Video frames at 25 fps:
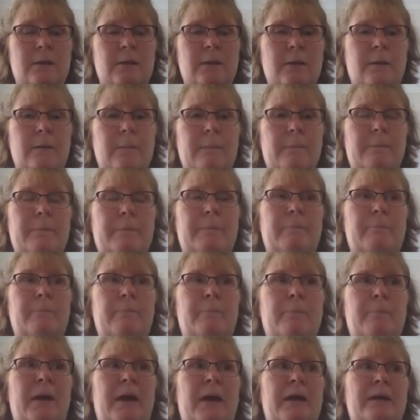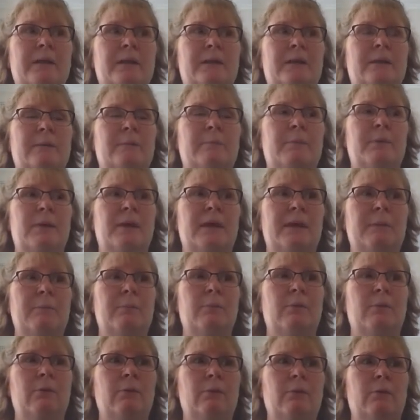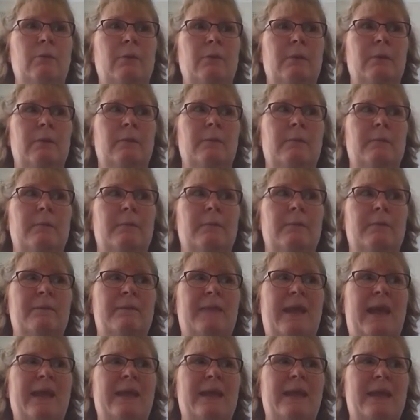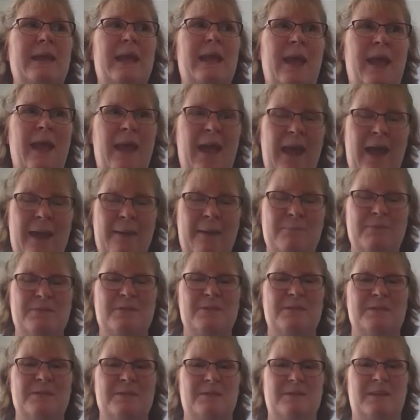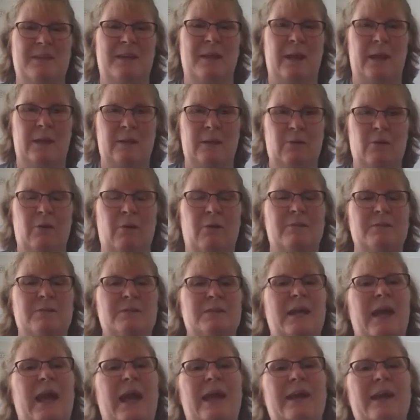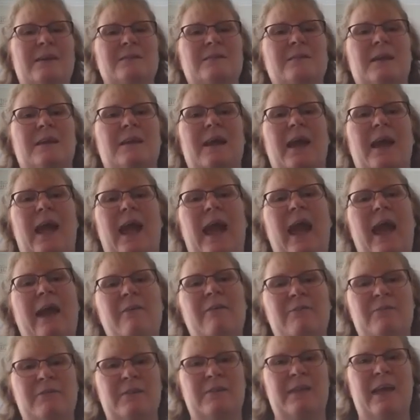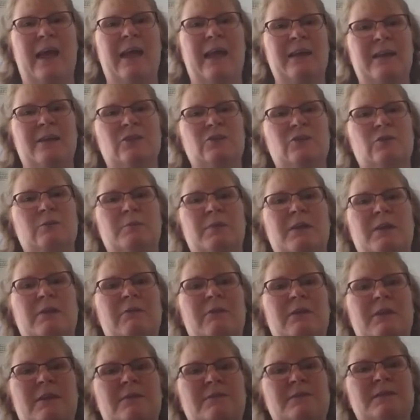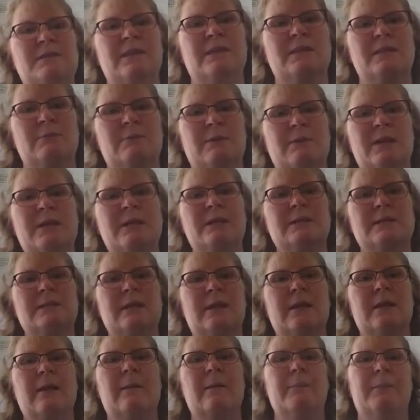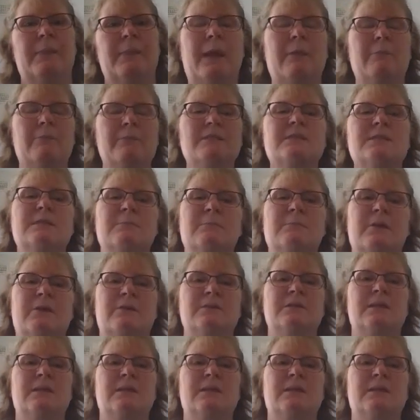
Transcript: But the people that kept in contact after that initial period of 6 weeks, that was the most